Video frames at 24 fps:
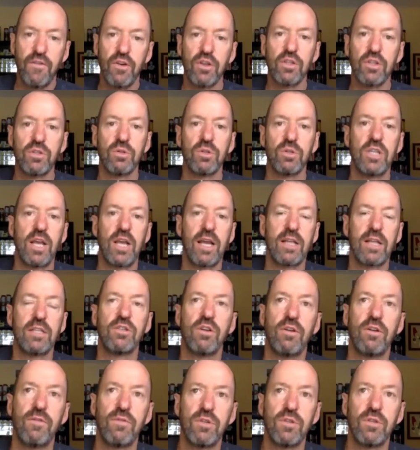a first or
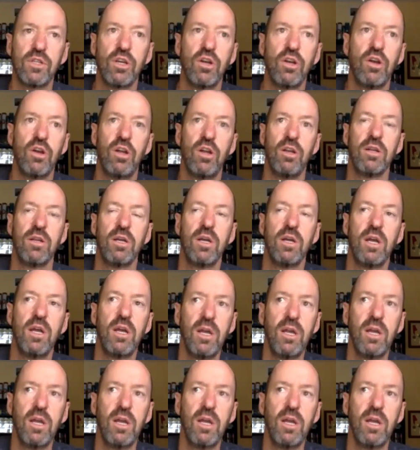second serve return,